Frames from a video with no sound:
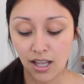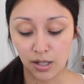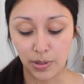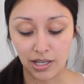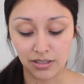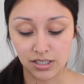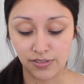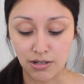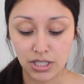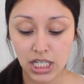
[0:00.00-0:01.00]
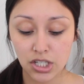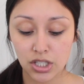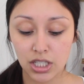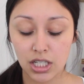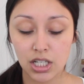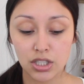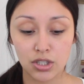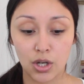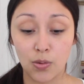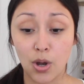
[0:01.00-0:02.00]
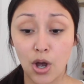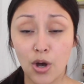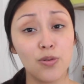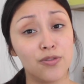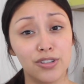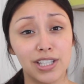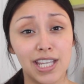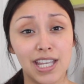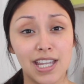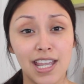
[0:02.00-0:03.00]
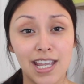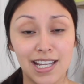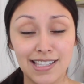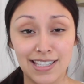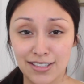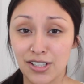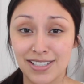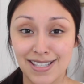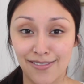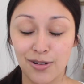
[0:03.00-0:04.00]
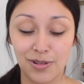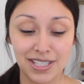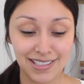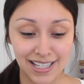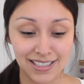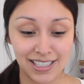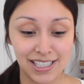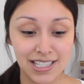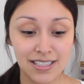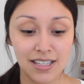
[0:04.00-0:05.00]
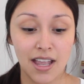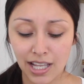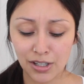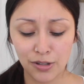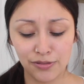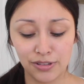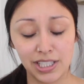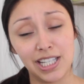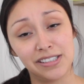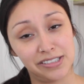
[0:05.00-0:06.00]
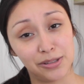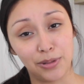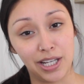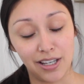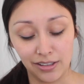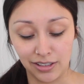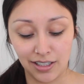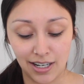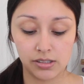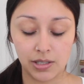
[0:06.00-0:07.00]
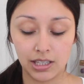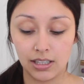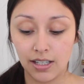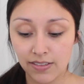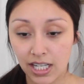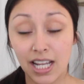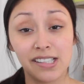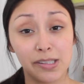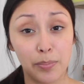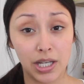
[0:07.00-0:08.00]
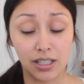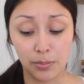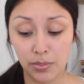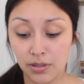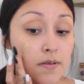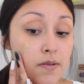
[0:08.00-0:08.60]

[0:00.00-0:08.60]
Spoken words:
about this foundation, so hopefully it's as good as everyone says it is, and hopefully it's the right color. So I love that it has a pump.